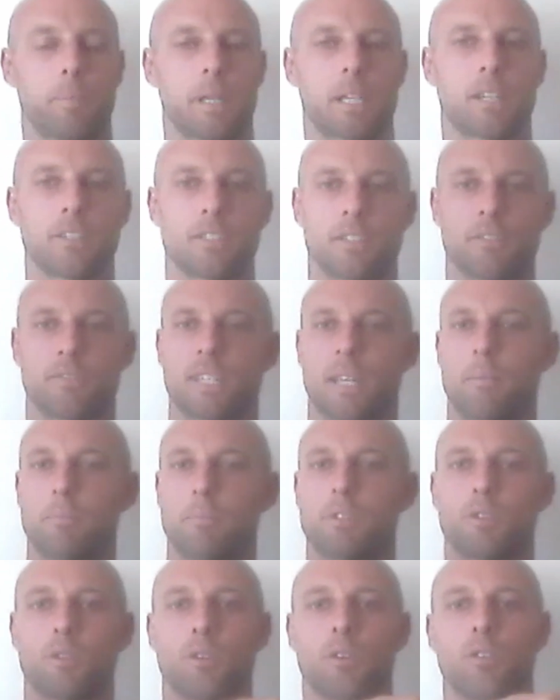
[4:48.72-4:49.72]
hip because
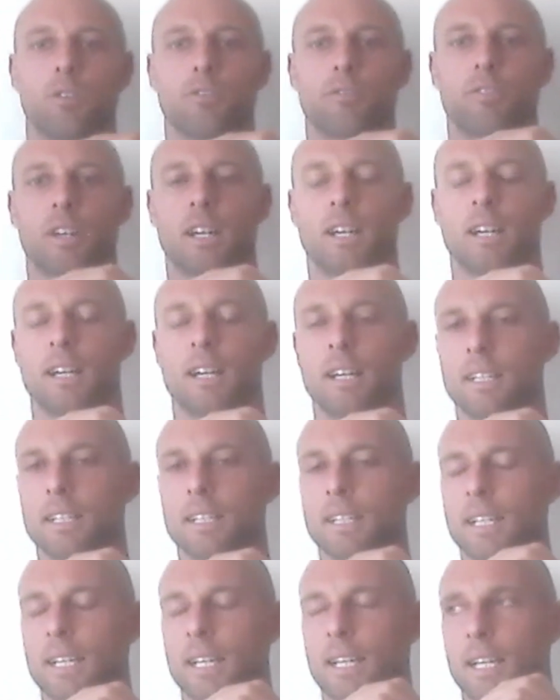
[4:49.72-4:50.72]
of some sort
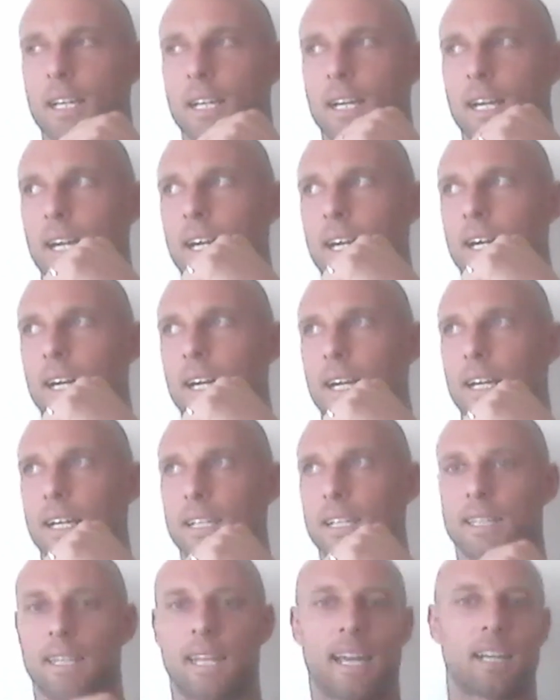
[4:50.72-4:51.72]
of
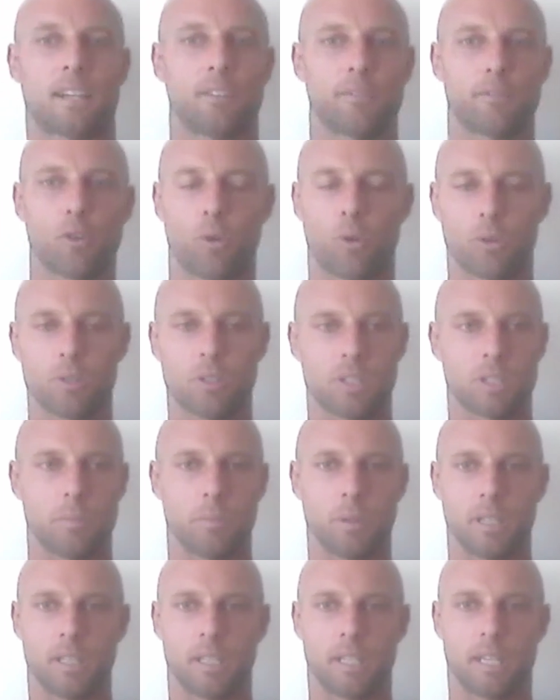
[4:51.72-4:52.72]
lack of core
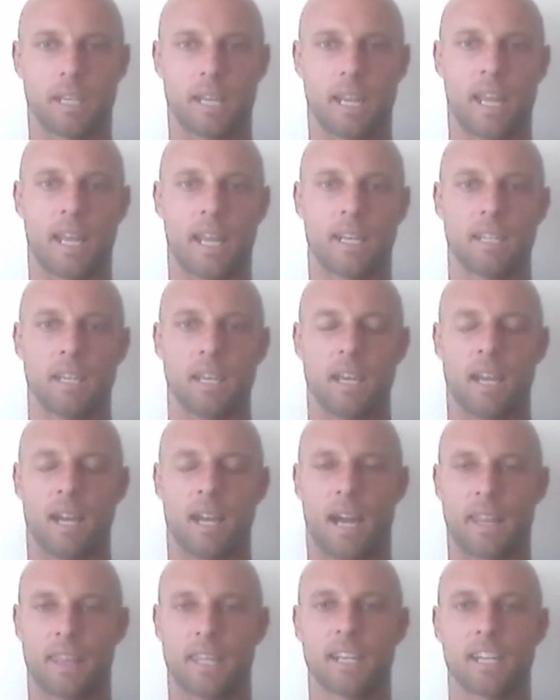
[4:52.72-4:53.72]
stability? And
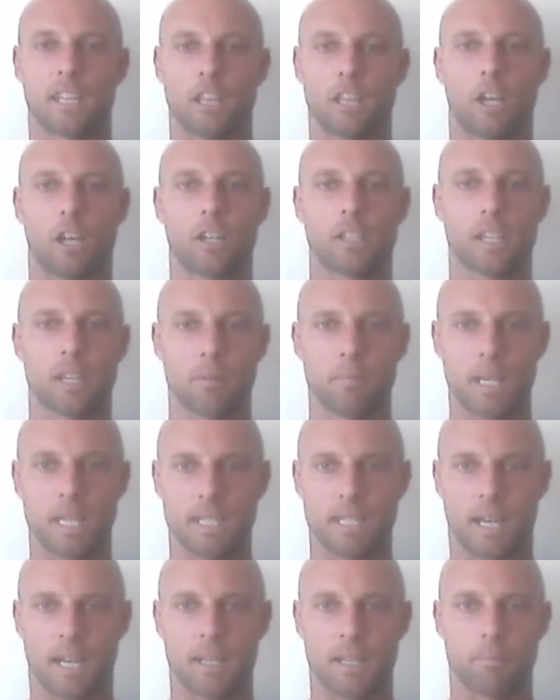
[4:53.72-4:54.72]
I think a lot
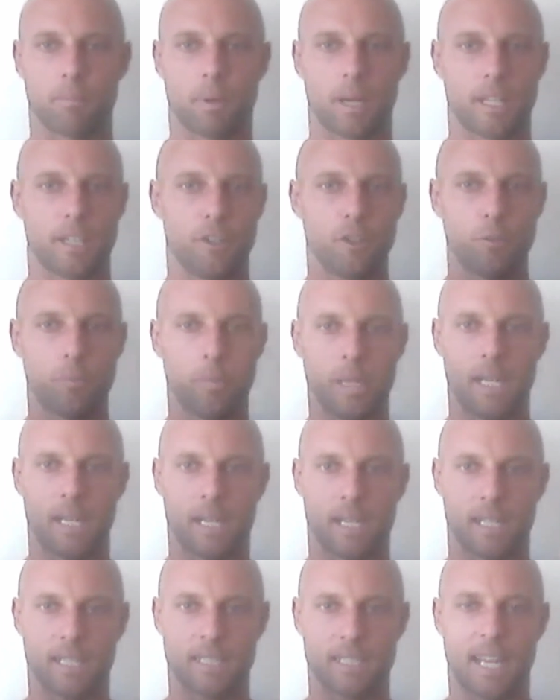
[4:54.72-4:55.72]
can be done by you
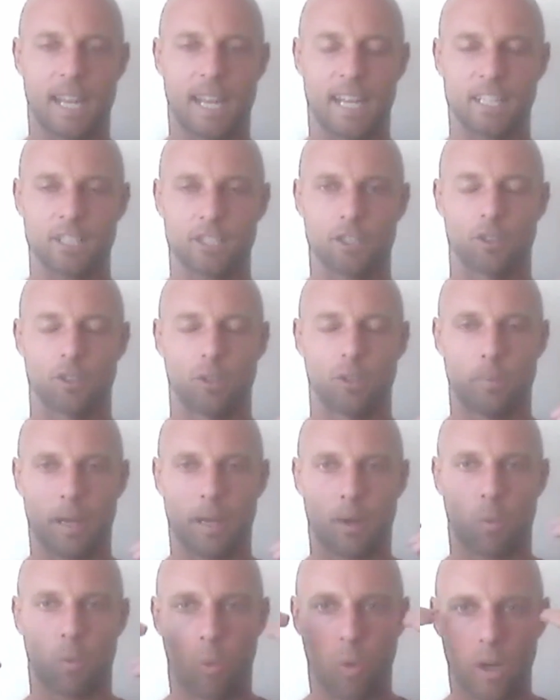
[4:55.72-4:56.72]
being
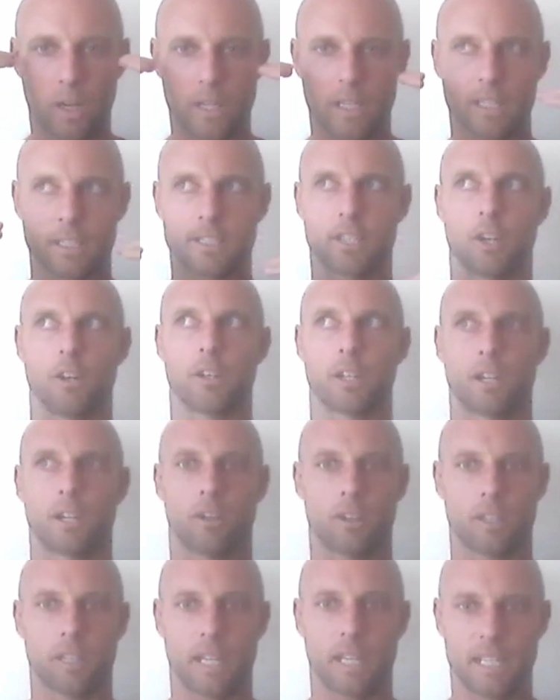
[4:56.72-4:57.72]
intentional about what is
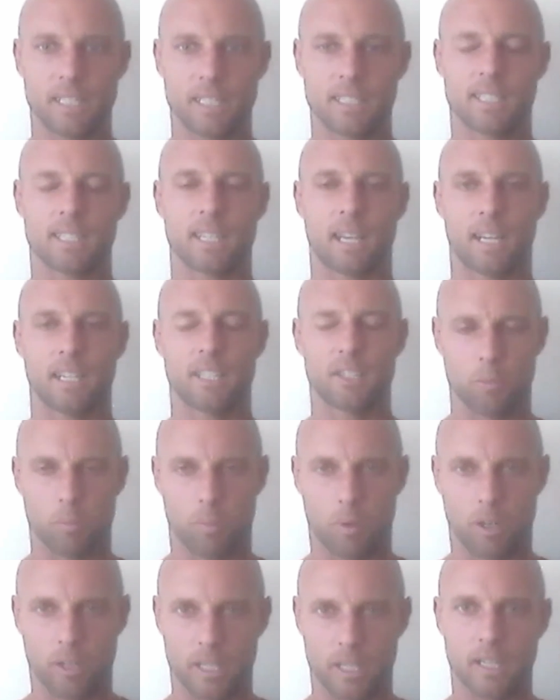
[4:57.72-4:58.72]
going on
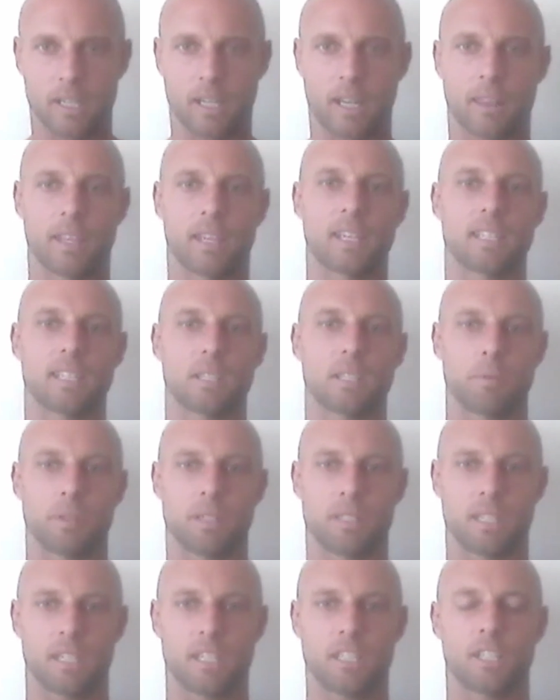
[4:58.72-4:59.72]
inside your body. And I think
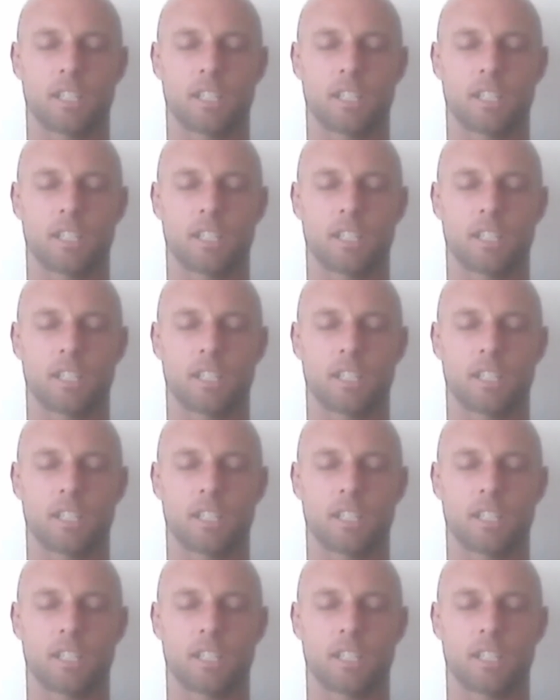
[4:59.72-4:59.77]
it's